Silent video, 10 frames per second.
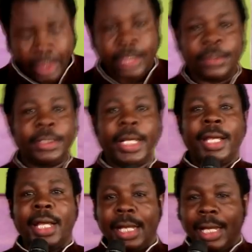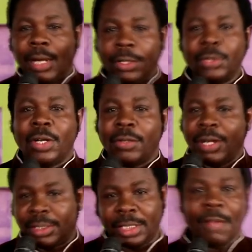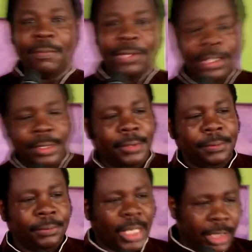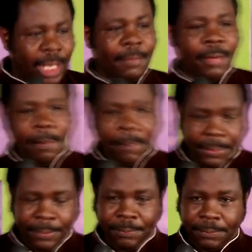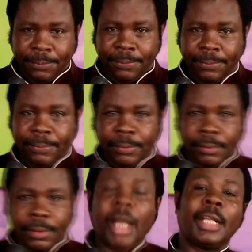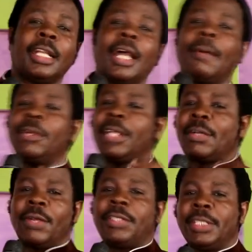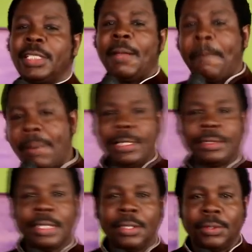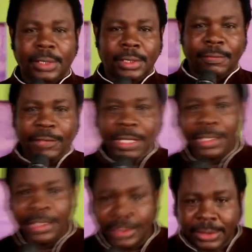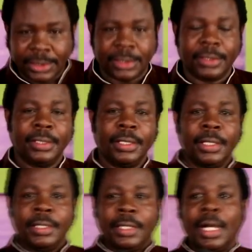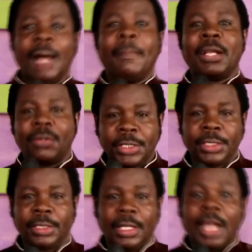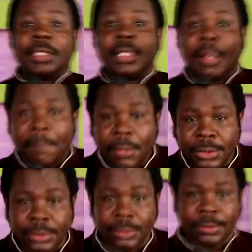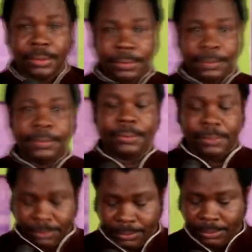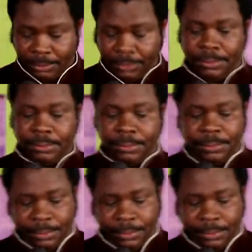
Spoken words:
Today, I want to address something that came up. And I'm not addressing as a pastor or as an evangelist. I'm addressing as an apostle. And